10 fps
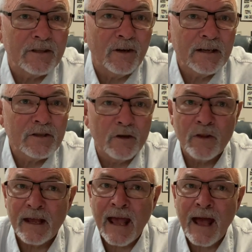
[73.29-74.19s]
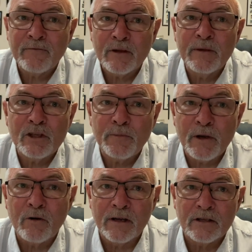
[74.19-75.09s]
All right, so they have some
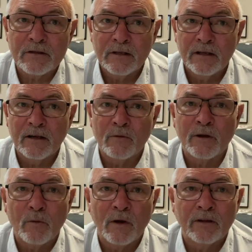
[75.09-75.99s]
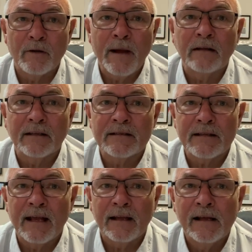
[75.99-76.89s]
experience here with what they're about to
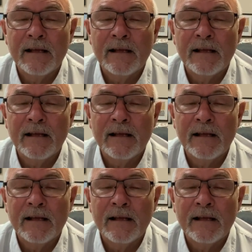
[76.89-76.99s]
say.